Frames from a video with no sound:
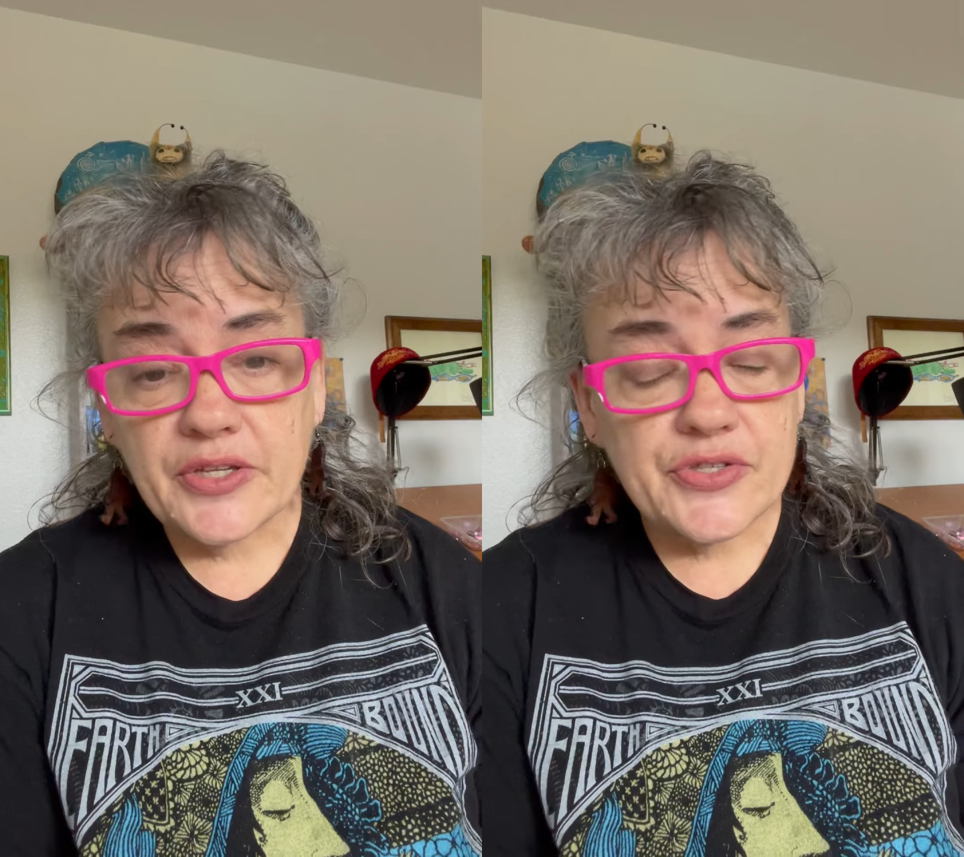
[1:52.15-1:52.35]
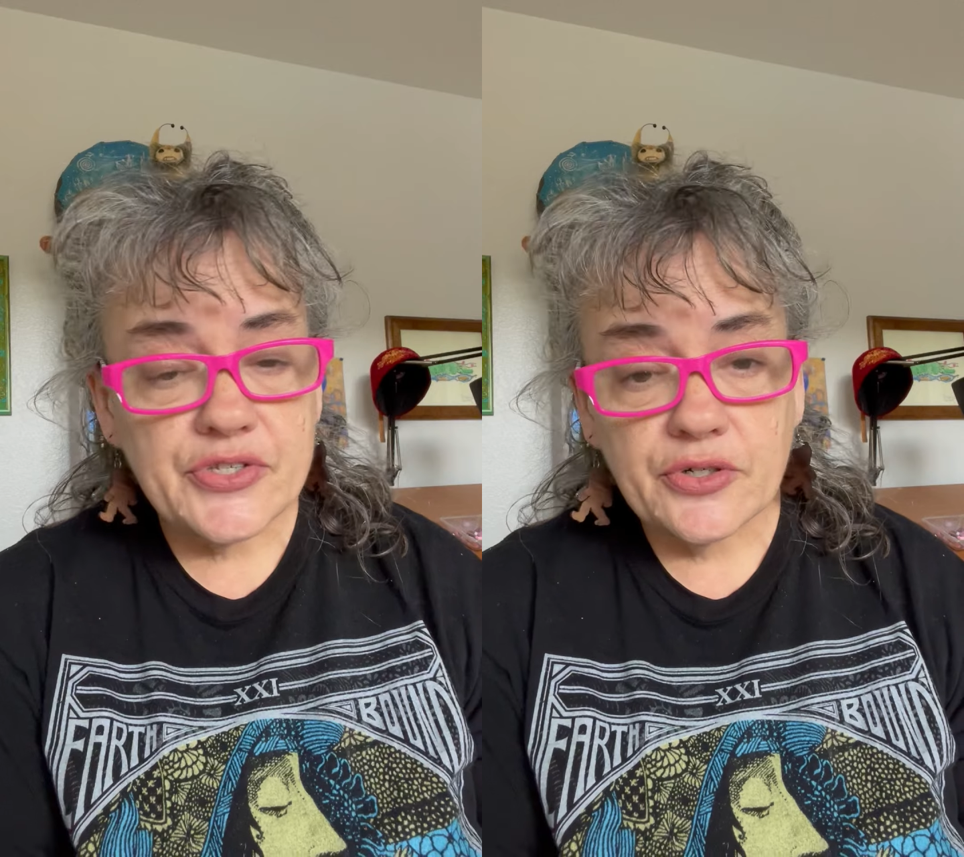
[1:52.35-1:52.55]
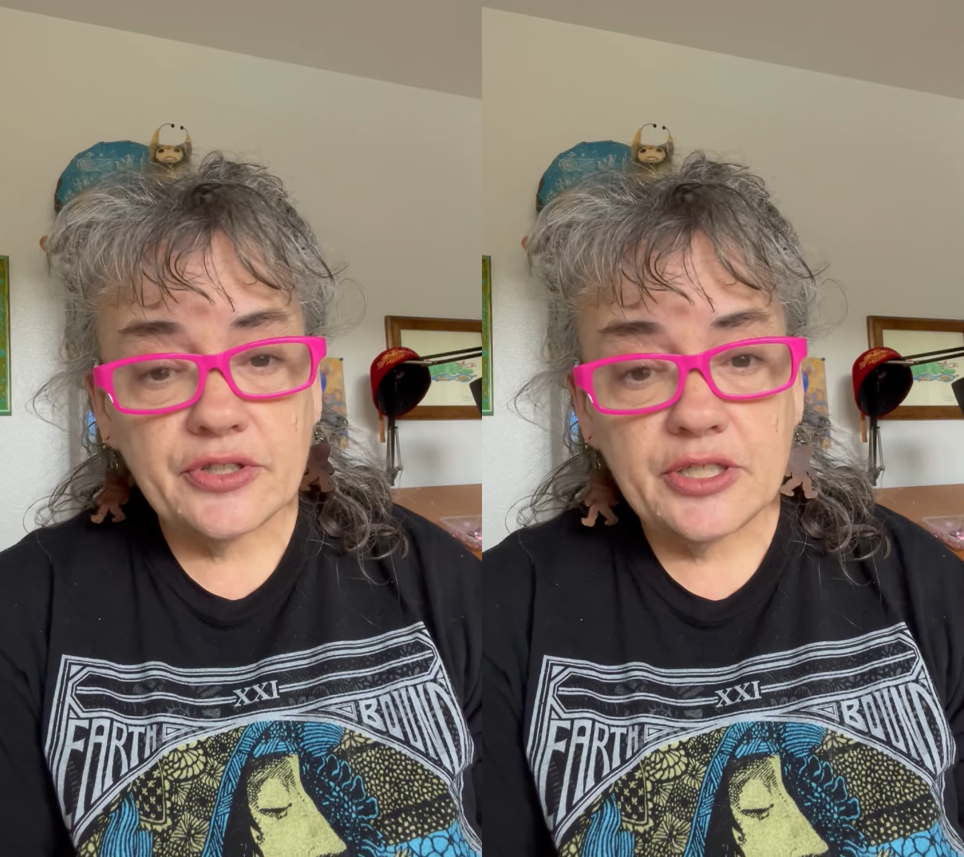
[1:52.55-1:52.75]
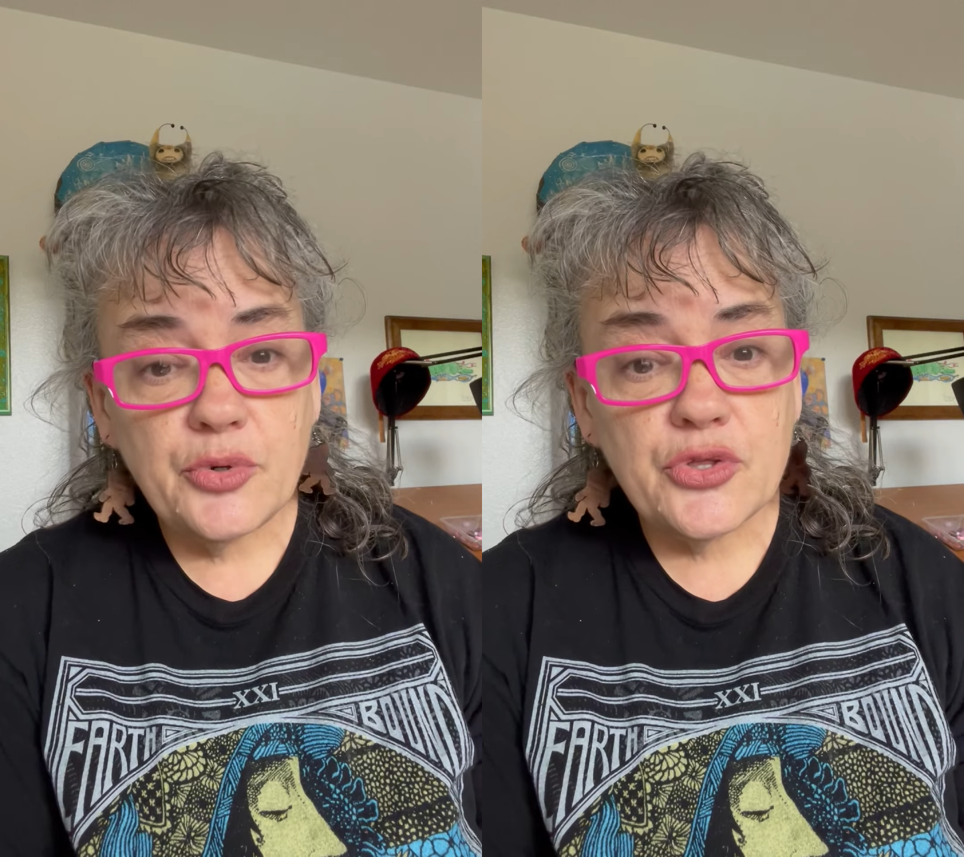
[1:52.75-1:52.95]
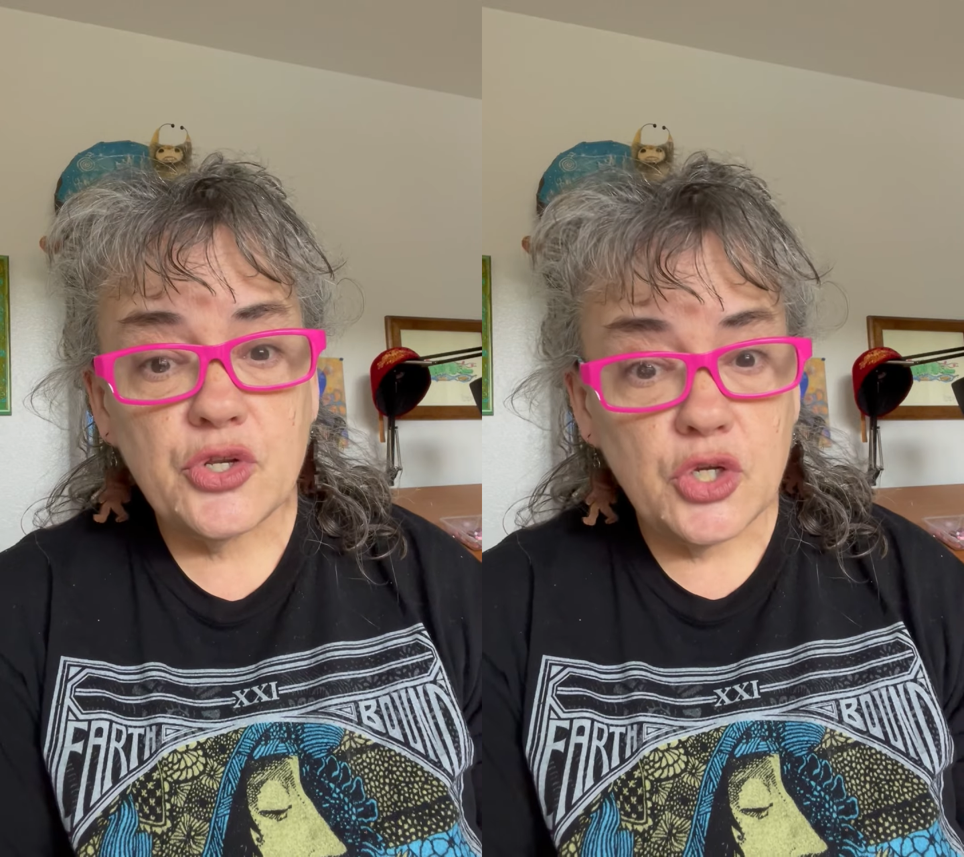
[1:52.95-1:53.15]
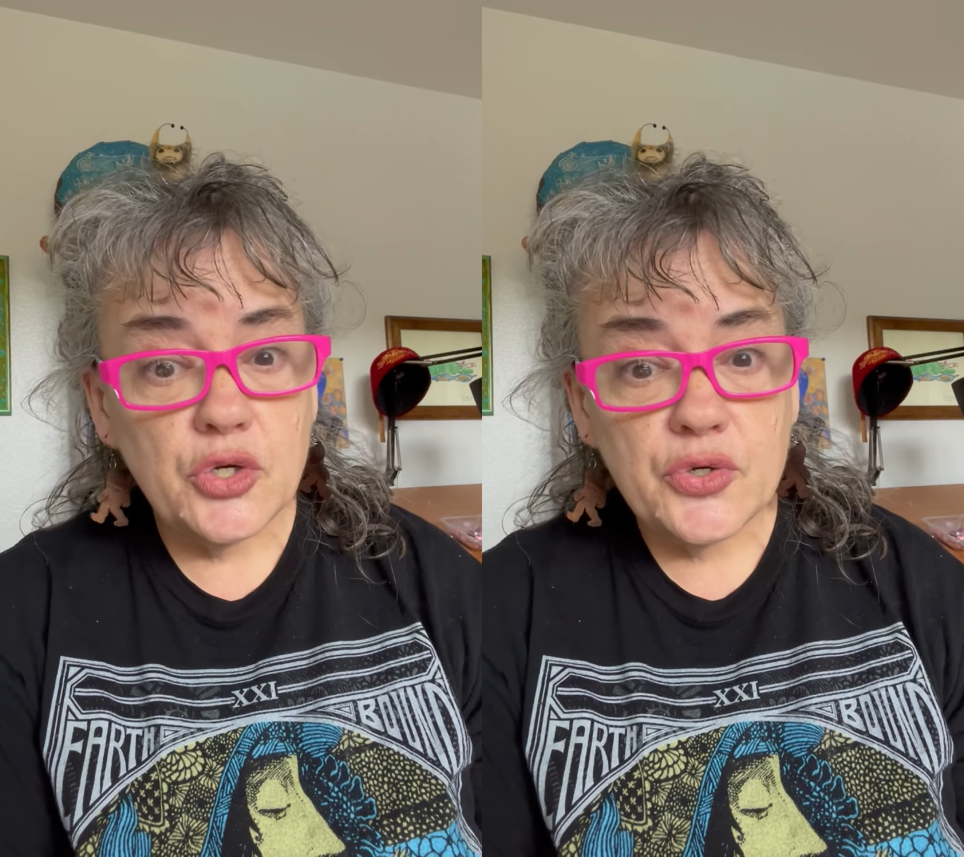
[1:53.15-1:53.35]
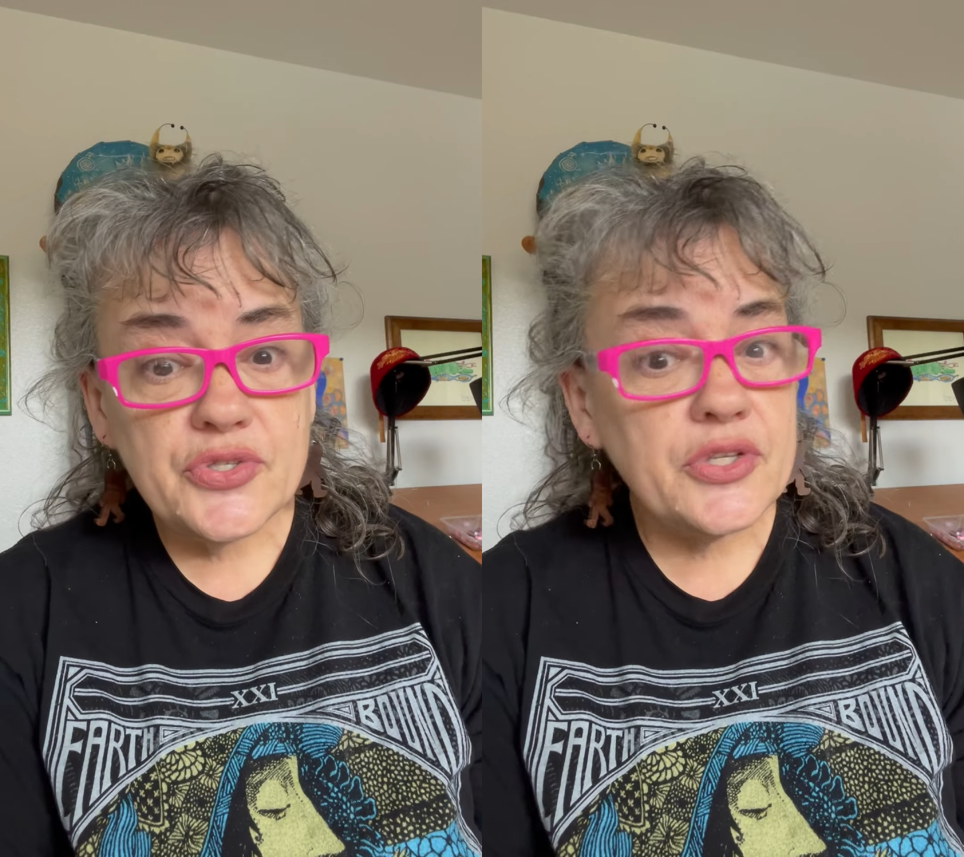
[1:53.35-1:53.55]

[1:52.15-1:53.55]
and certainly with the news,